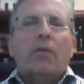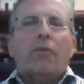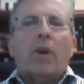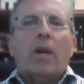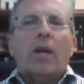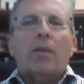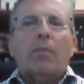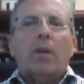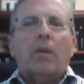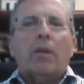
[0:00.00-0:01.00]

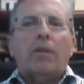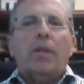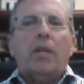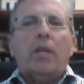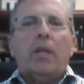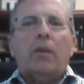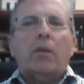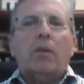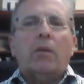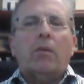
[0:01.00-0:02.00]
from the
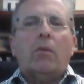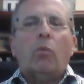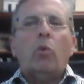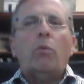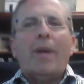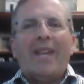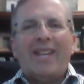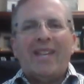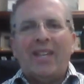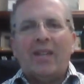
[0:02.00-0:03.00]

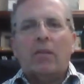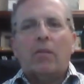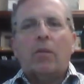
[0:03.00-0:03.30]
rulemaking